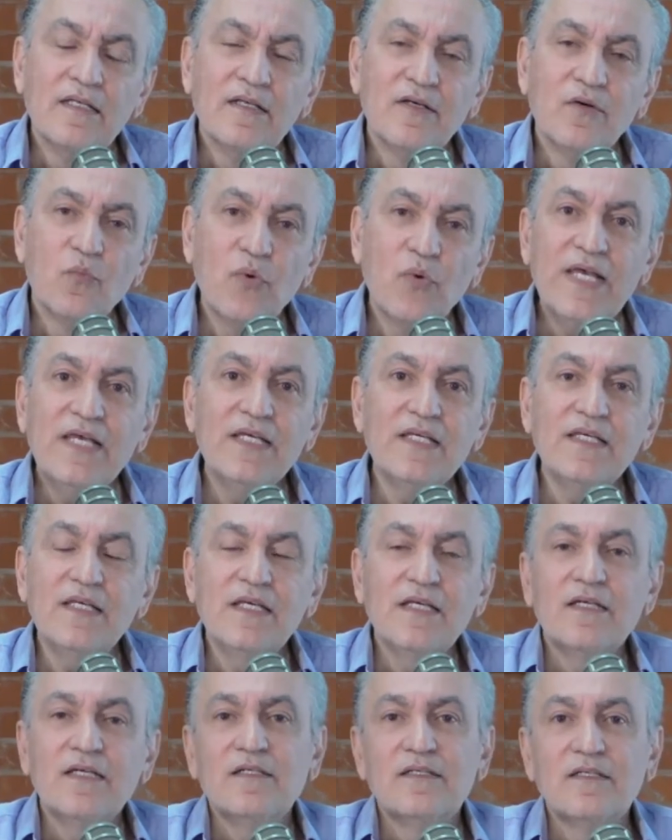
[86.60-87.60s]

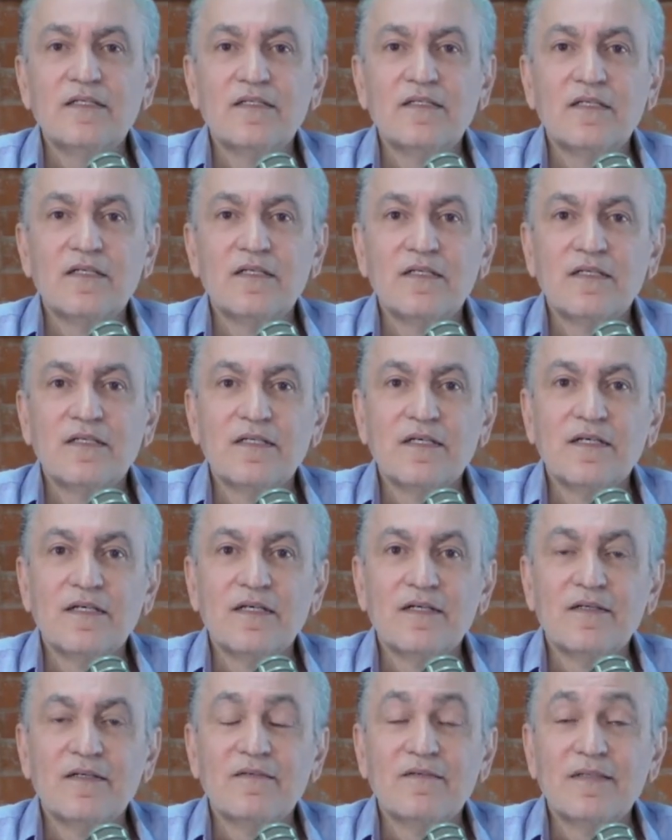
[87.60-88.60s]
We,
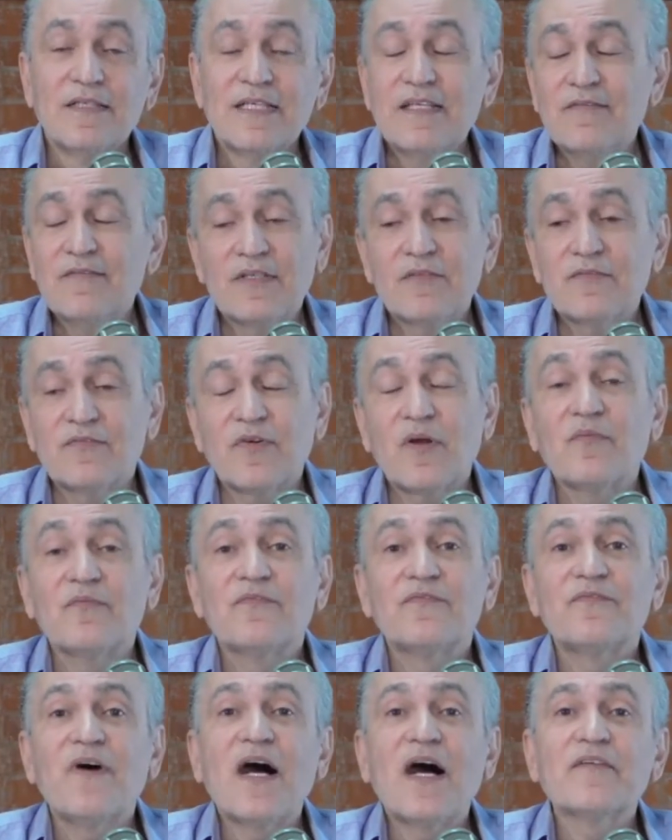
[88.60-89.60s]
even from
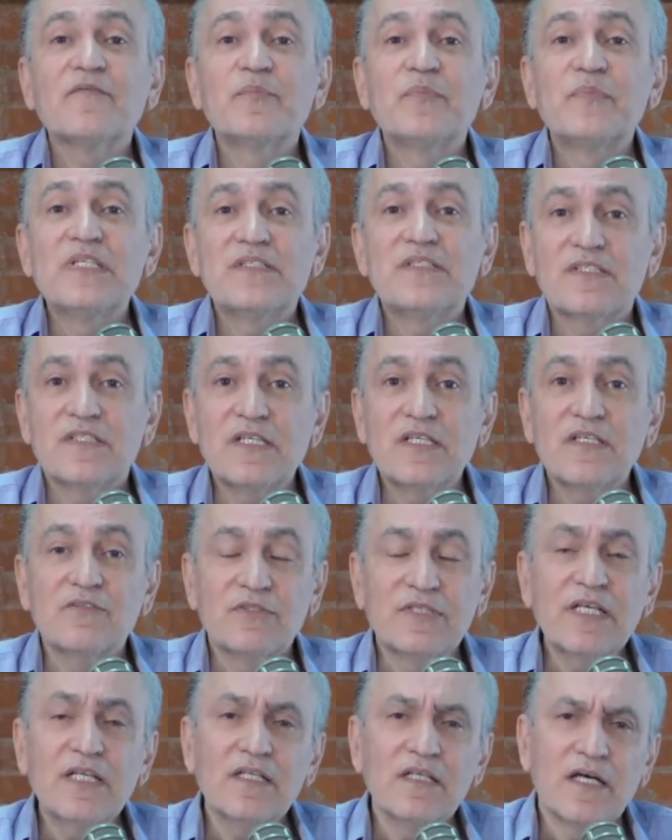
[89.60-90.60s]
5 BC,
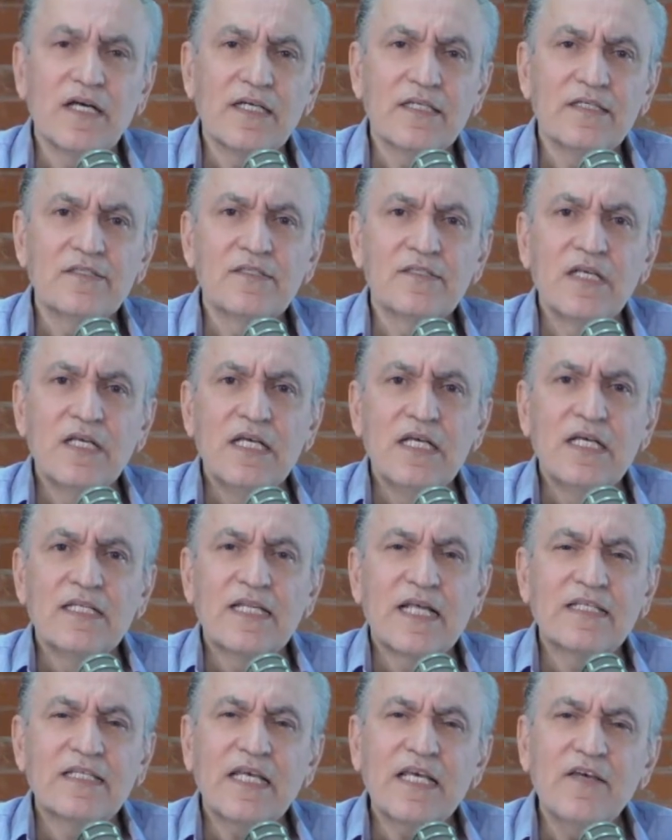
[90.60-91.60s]
realized
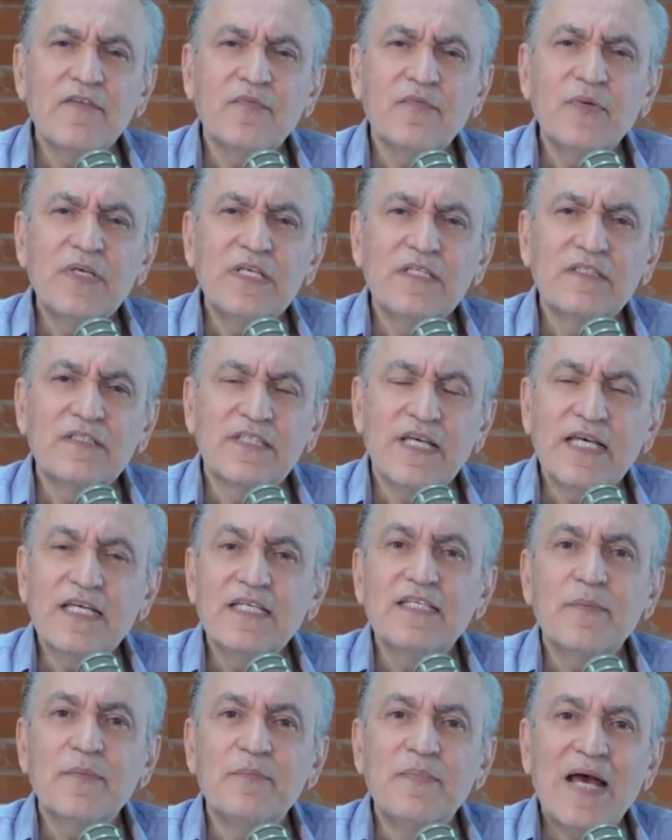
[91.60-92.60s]
that if we
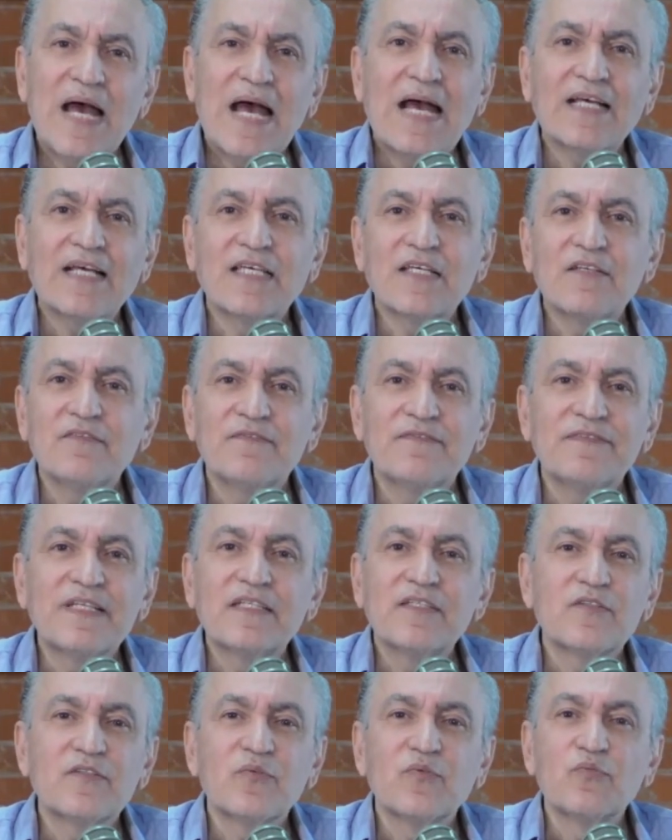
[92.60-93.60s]
take a bag and fill
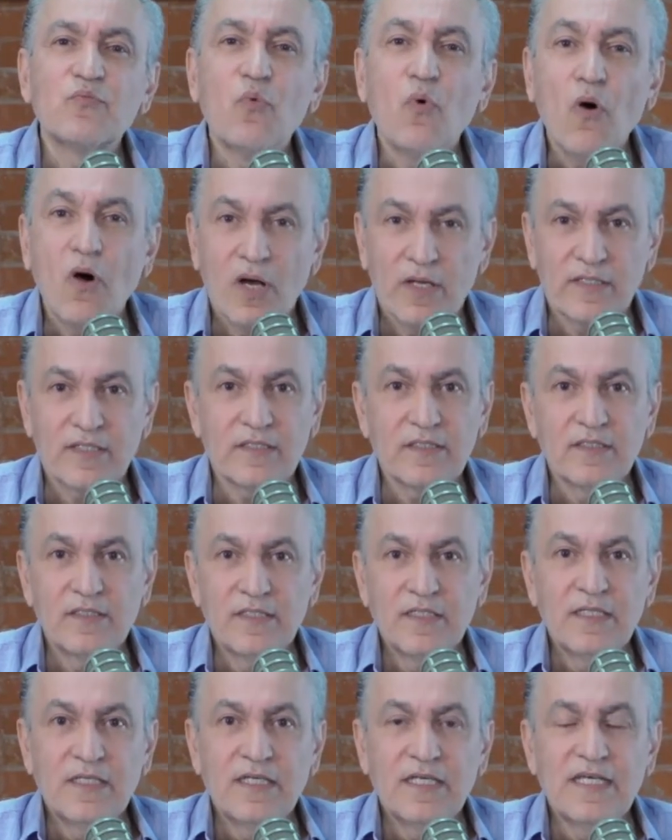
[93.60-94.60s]
it with water,
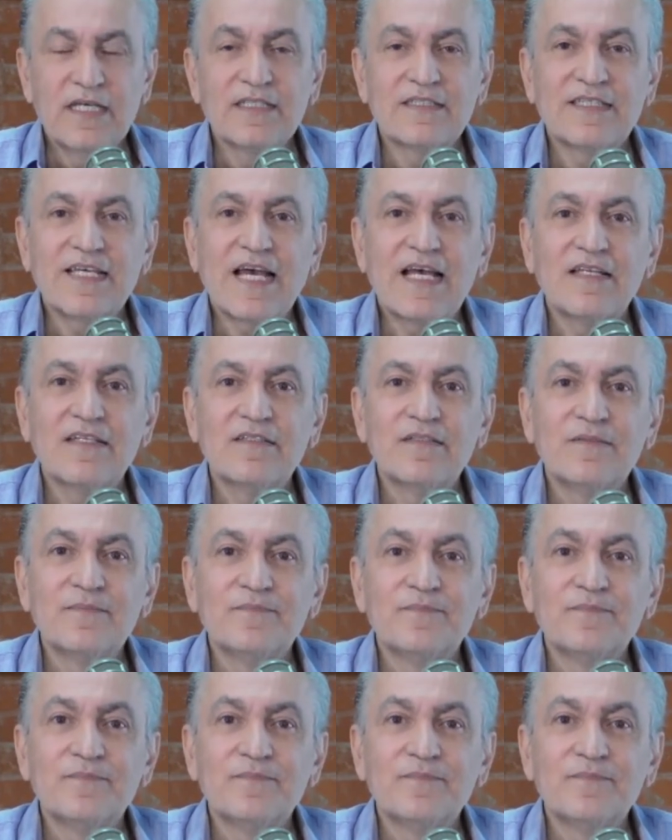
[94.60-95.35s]
it can